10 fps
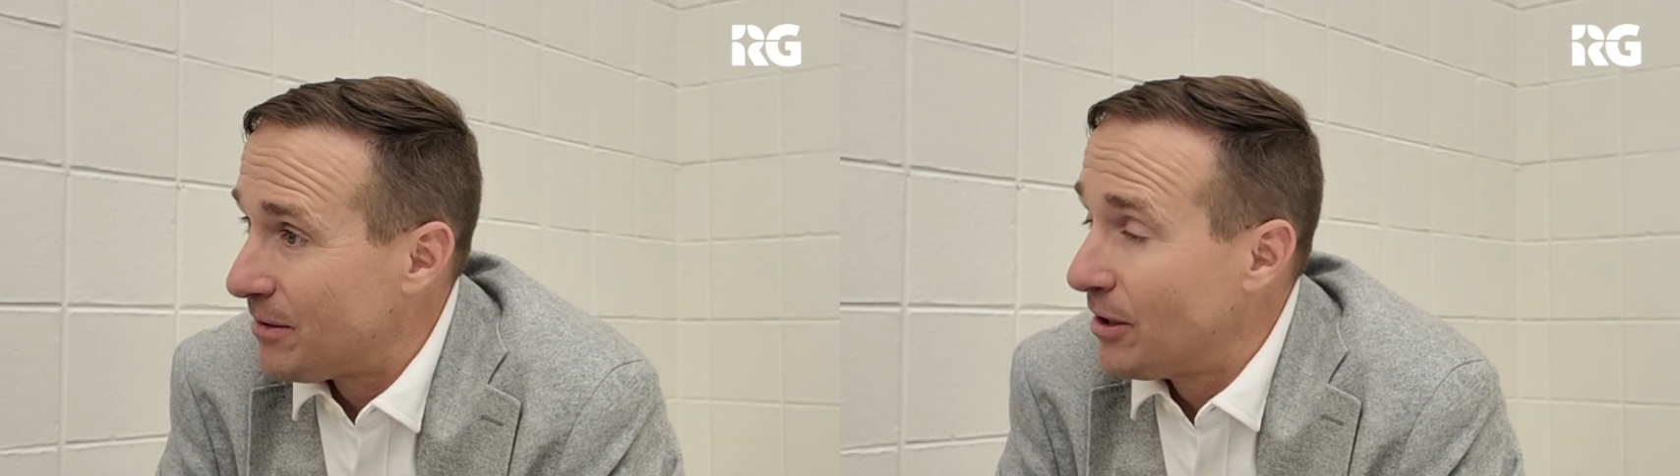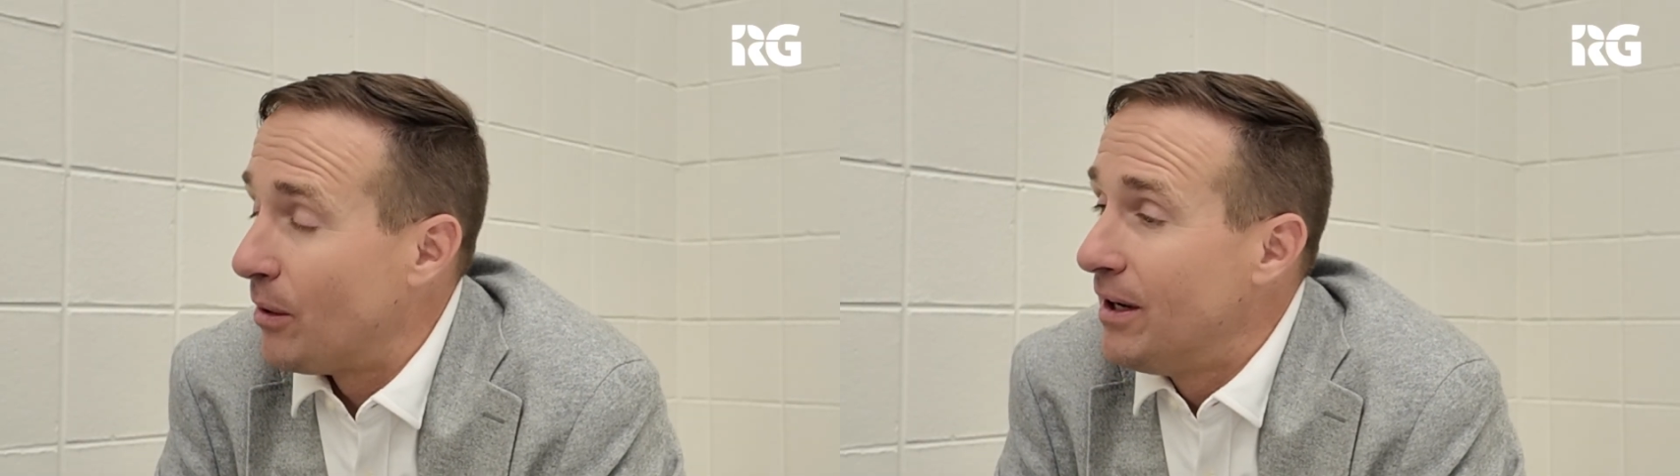
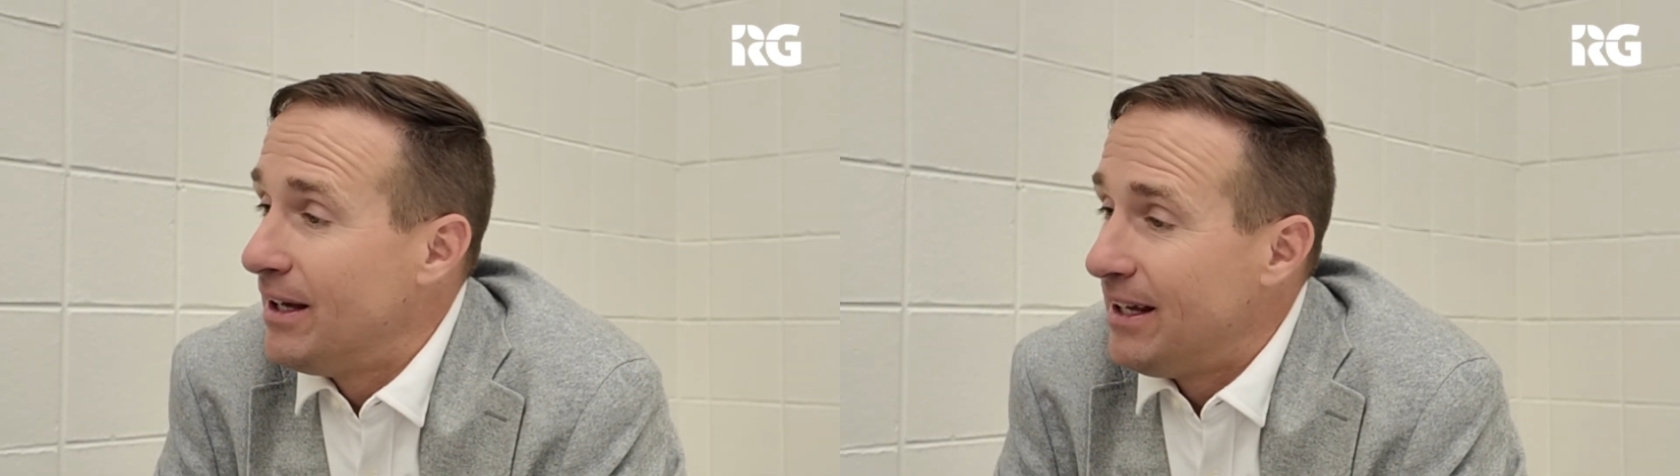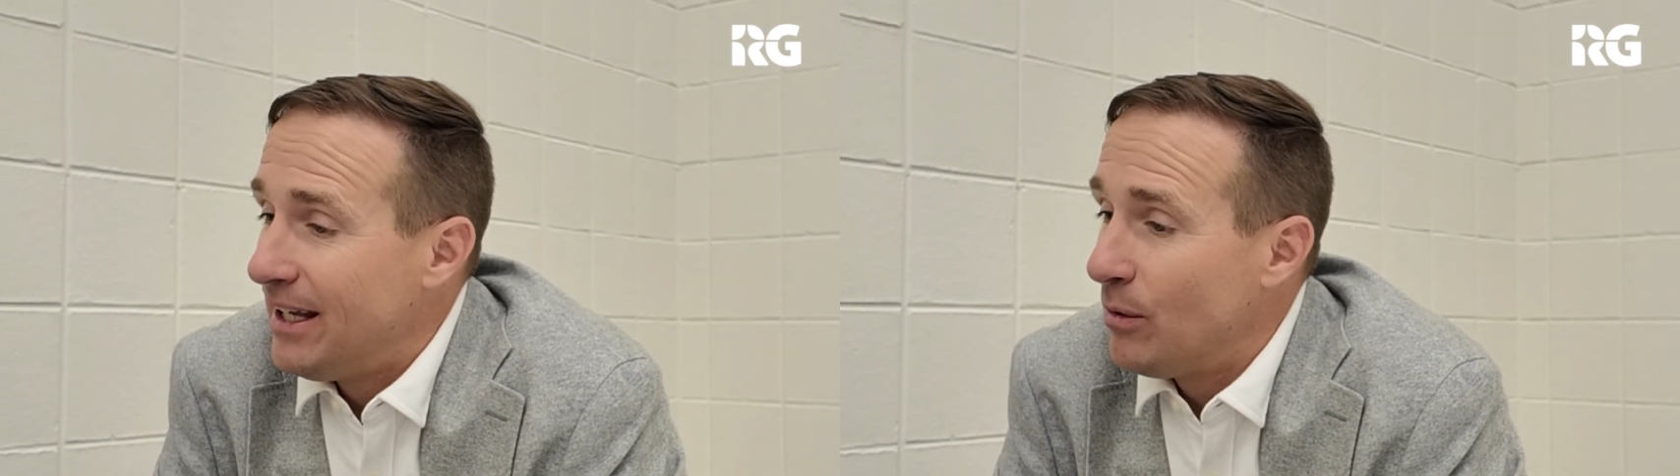No,
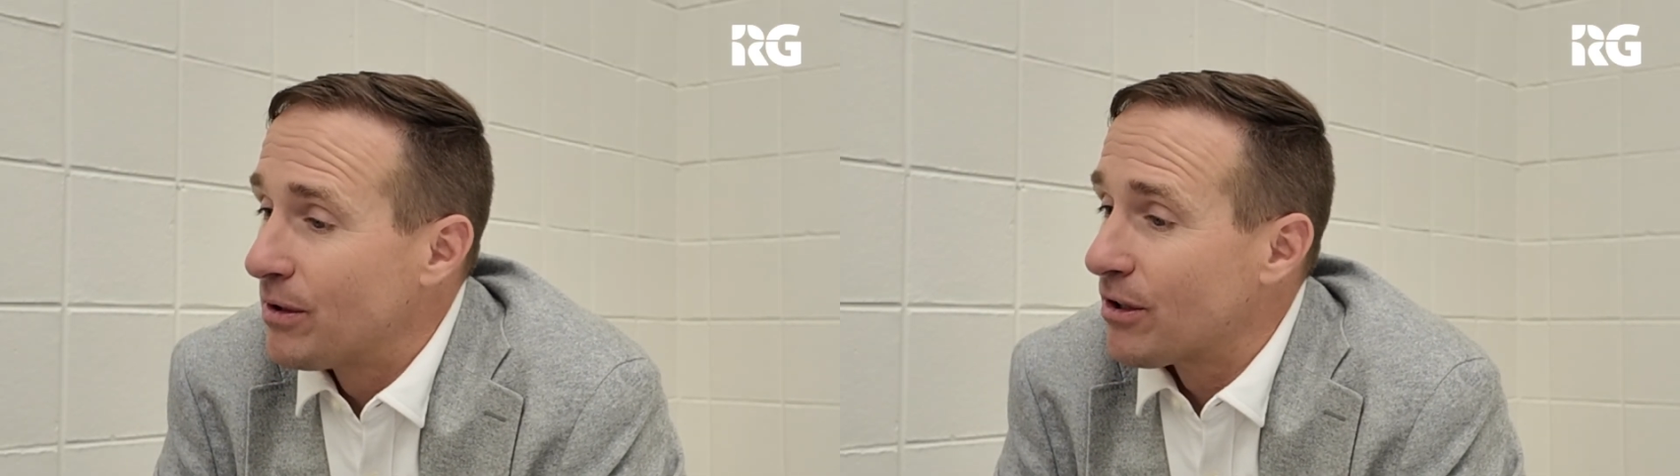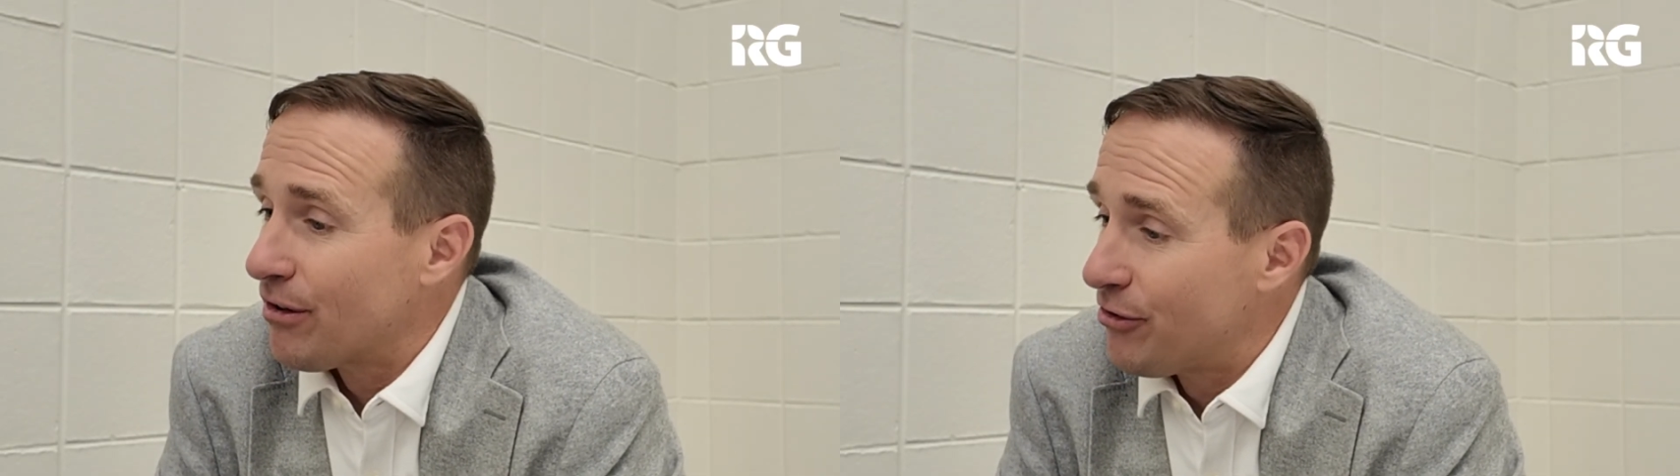he went
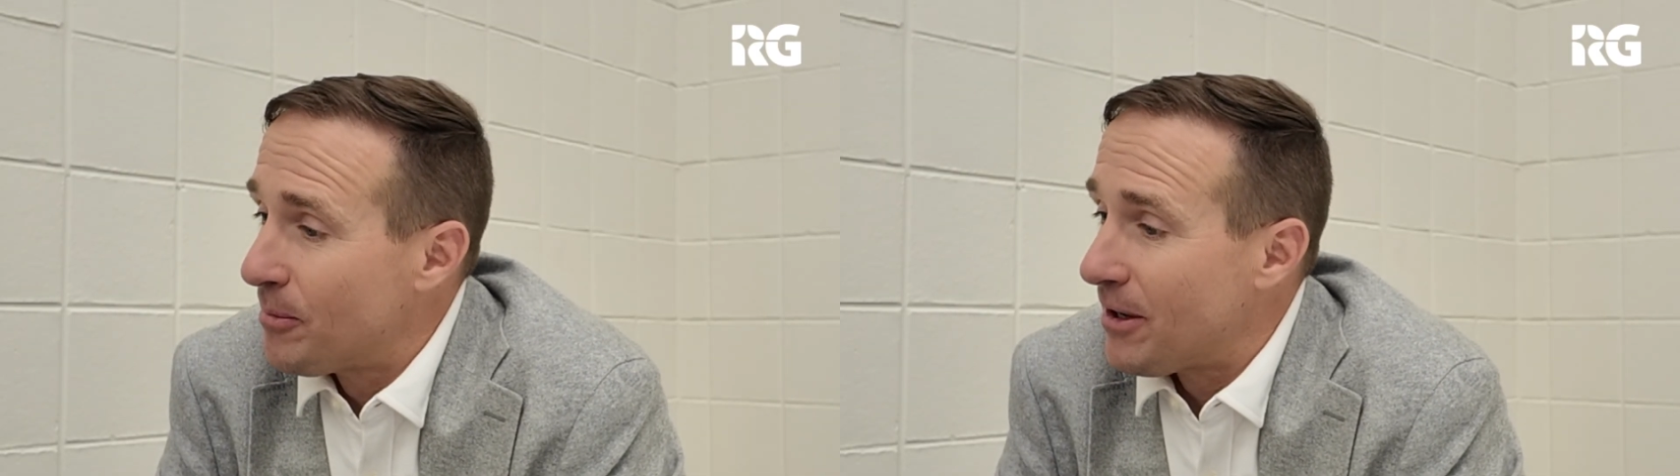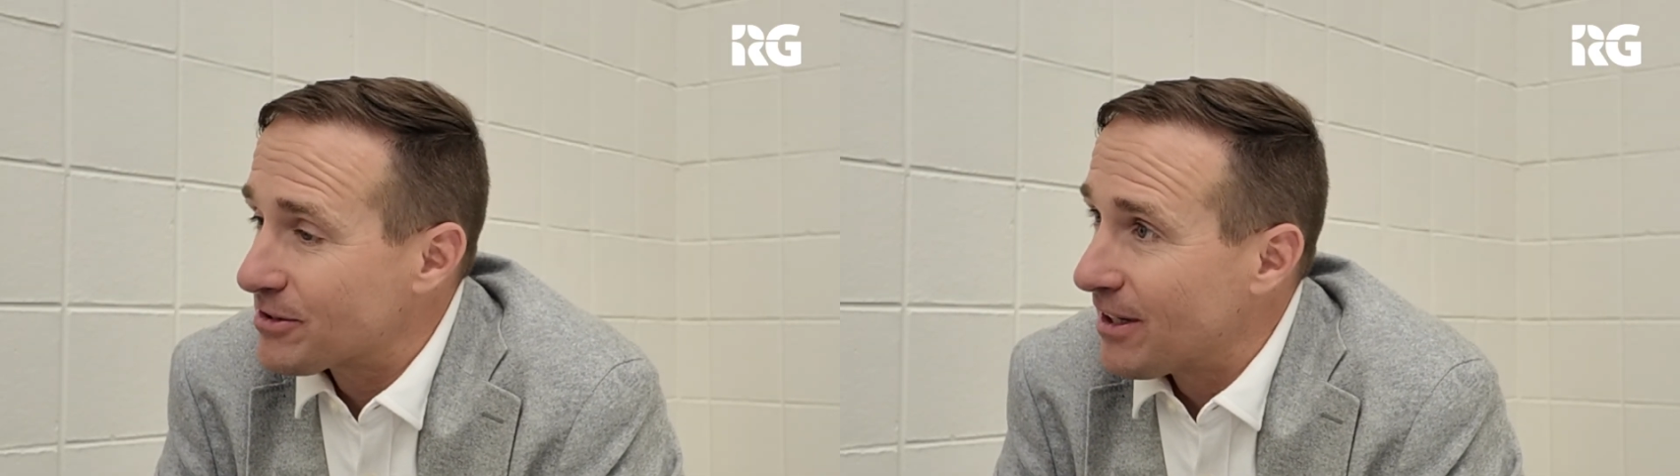there on a
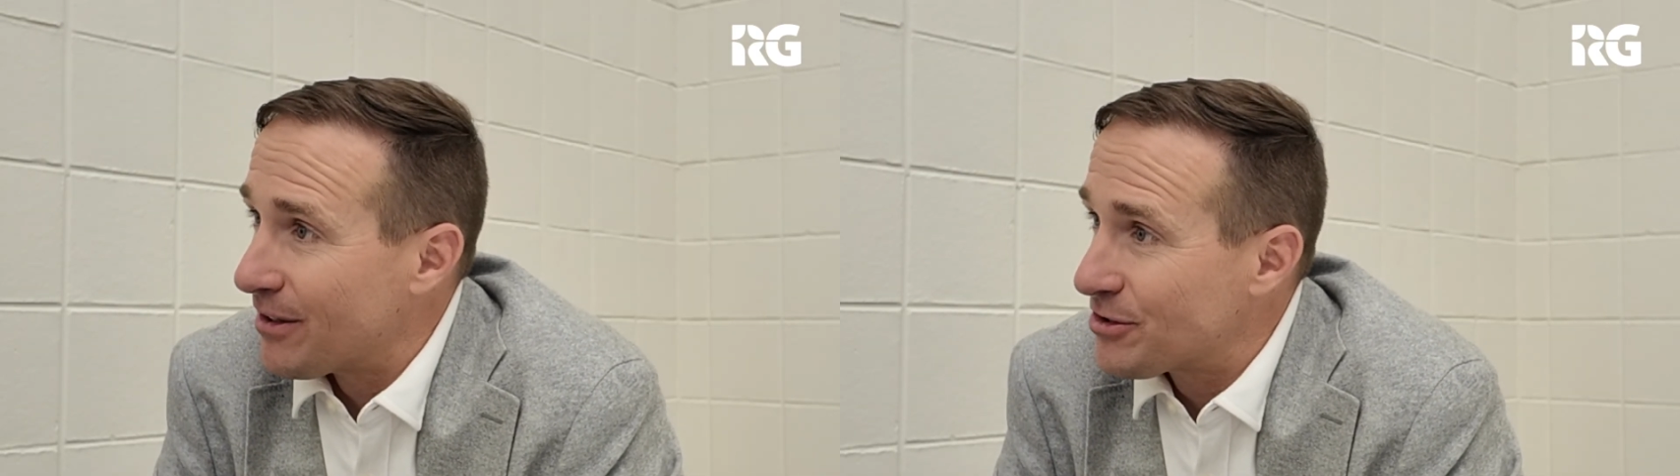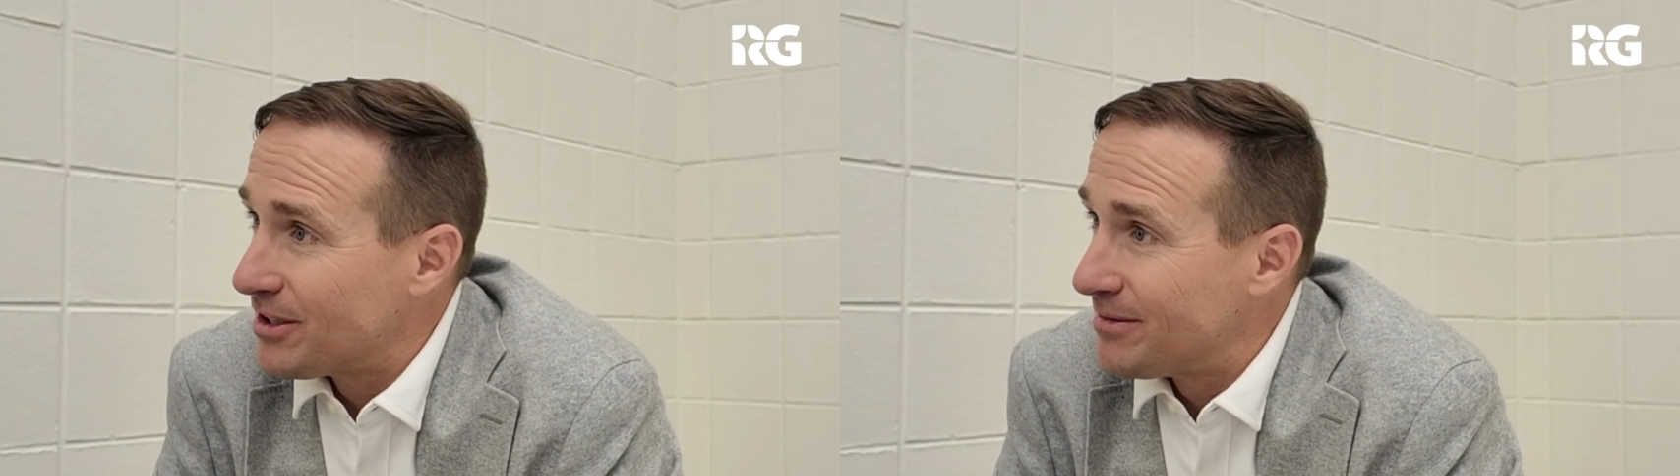football
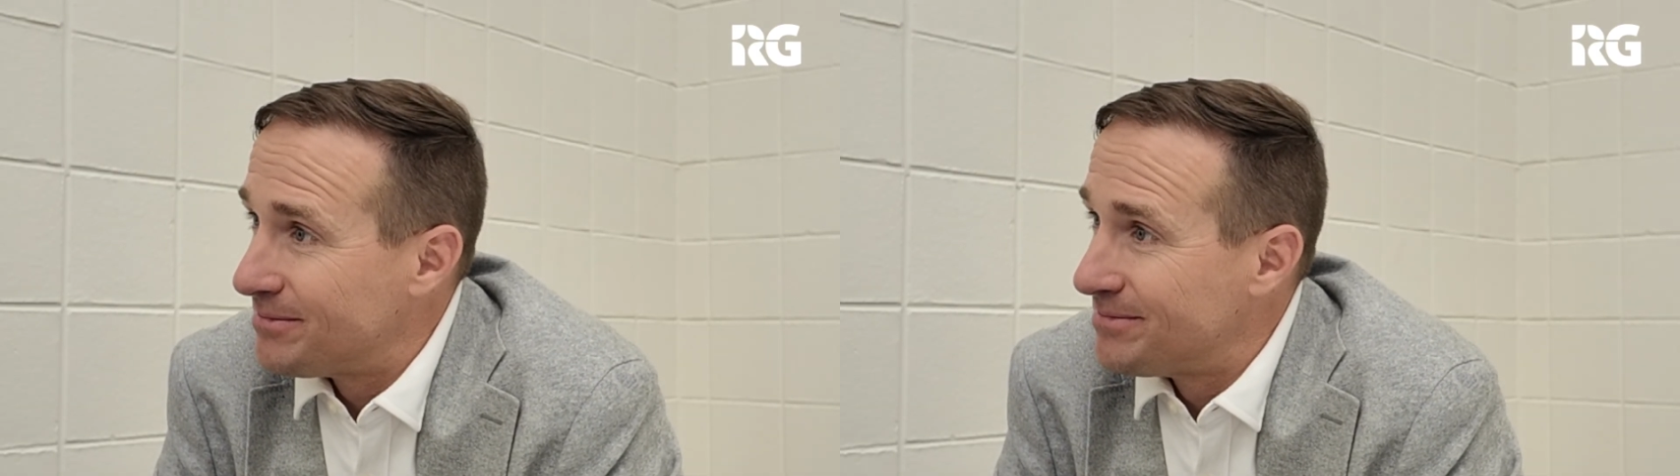scholarship,